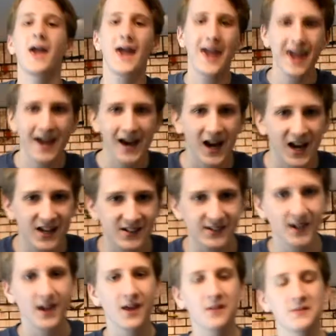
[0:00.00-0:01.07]
Hey
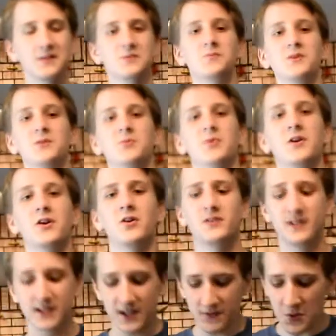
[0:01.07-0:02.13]
guys, this is BreezeBoy here
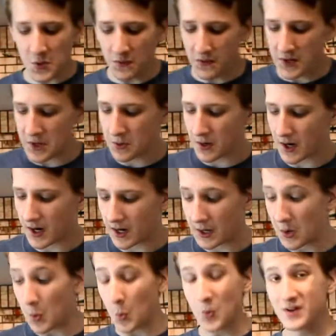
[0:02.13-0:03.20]
to give you a video
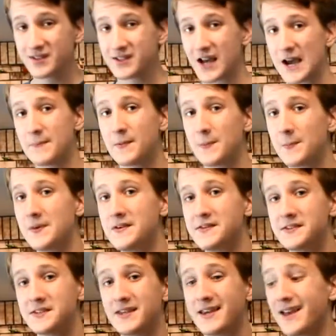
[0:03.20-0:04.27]
on what type of
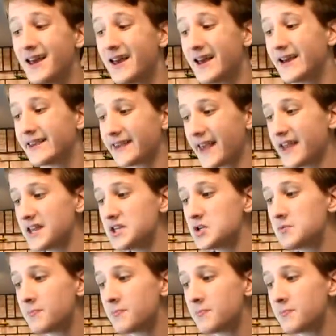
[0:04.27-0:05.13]
PC can you